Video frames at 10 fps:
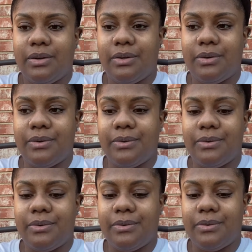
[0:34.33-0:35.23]

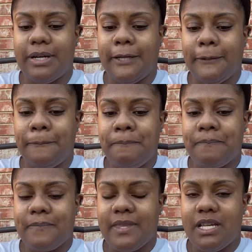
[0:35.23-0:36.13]
who
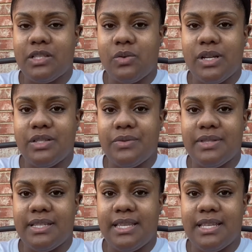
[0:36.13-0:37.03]
is going to
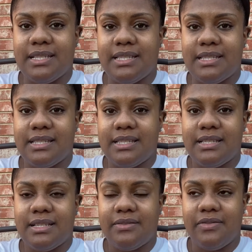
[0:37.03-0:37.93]
see this
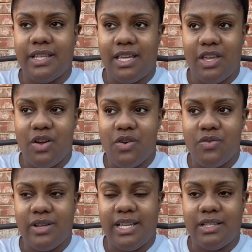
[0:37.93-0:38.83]
video
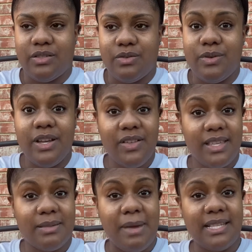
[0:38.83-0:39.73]
needs to hear
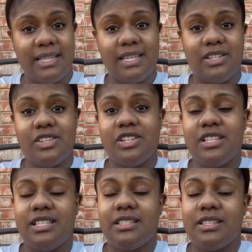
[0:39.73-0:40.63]
this message.
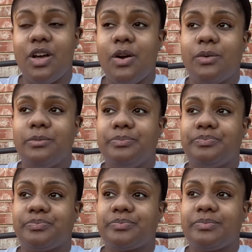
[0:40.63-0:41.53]
So
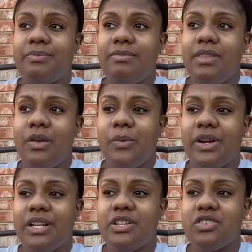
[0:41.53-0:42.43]
we're
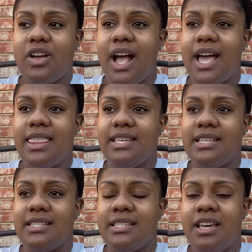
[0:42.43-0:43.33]
gonna try
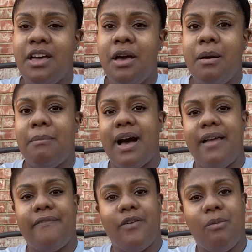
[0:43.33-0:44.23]
this
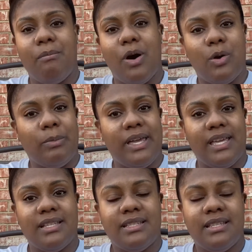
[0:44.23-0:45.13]
mindful
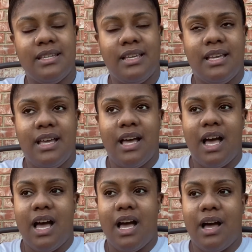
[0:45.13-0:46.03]
moment.
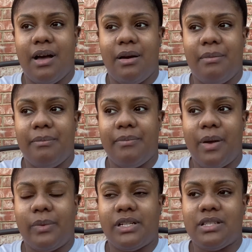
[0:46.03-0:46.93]
I
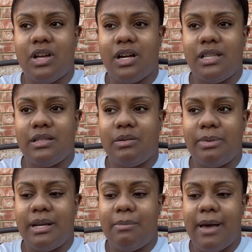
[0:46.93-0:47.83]
want to talk a little
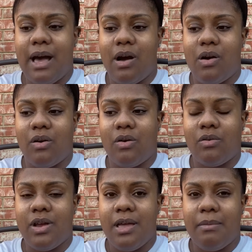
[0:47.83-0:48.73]
bit about
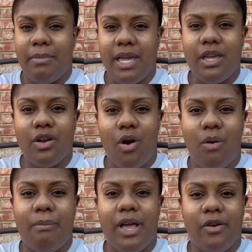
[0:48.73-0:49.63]
being your own
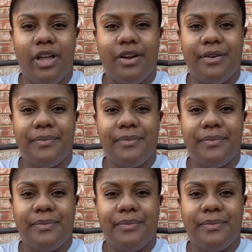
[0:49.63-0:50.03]
barrier,